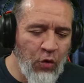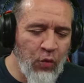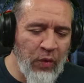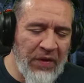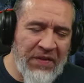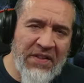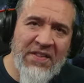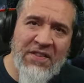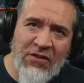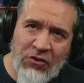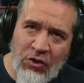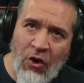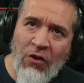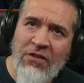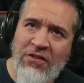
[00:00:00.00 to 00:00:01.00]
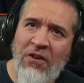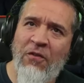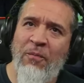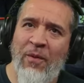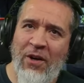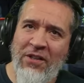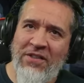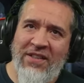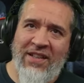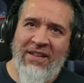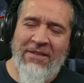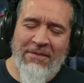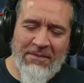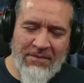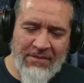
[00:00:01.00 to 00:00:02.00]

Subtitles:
with strokes of mercy,